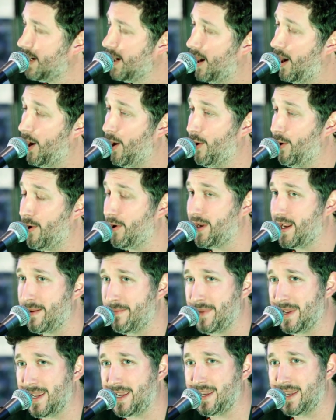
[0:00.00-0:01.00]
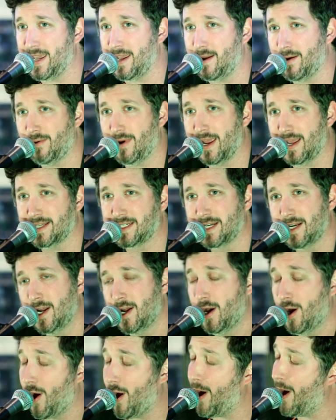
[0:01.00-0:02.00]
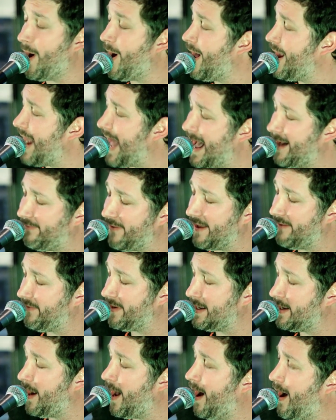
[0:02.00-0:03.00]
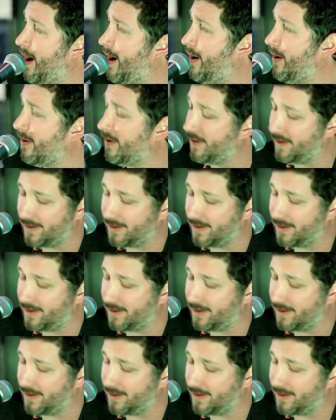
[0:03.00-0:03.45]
Camden's one of those performers that always makes me